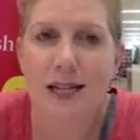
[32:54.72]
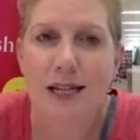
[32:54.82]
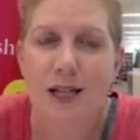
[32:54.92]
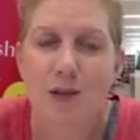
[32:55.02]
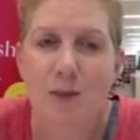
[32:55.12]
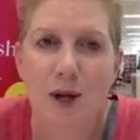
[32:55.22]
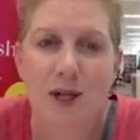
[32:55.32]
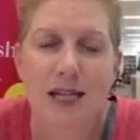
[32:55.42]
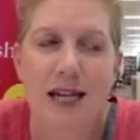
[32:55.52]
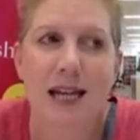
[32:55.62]

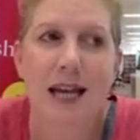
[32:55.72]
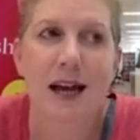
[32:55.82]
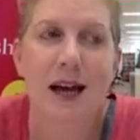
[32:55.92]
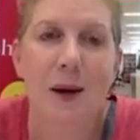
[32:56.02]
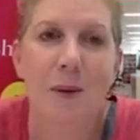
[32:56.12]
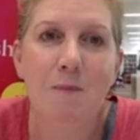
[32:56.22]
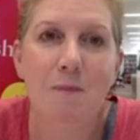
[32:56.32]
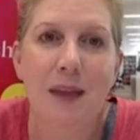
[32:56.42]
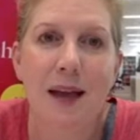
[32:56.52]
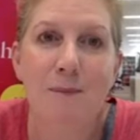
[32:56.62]
demanding. And
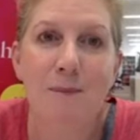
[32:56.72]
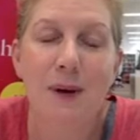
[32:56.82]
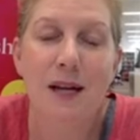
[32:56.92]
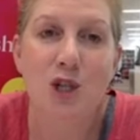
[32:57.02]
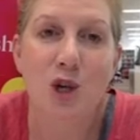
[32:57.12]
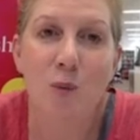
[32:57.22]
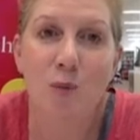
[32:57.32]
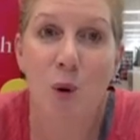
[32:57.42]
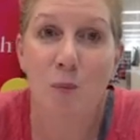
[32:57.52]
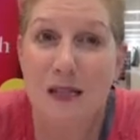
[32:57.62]
my job
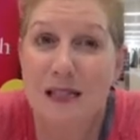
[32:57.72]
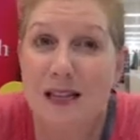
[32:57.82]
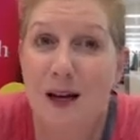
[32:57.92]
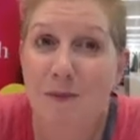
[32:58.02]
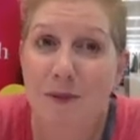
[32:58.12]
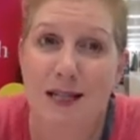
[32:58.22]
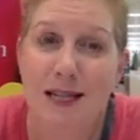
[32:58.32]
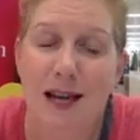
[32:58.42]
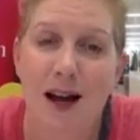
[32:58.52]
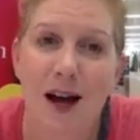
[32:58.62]
got busier and
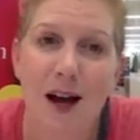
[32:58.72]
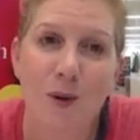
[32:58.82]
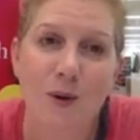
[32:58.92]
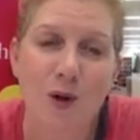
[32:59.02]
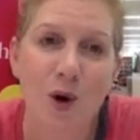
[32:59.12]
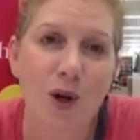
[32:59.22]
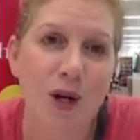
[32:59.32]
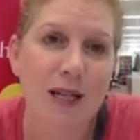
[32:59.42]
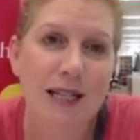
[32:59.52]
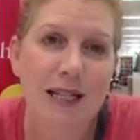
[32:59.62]
busier. I was on
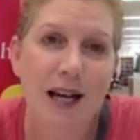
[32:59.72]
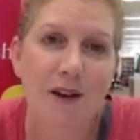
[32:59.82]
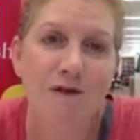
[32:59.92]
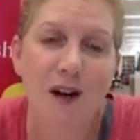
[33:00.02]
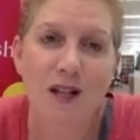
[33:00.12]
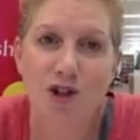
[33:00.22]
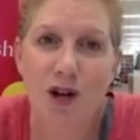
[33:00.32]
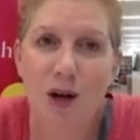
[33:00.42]
a fast track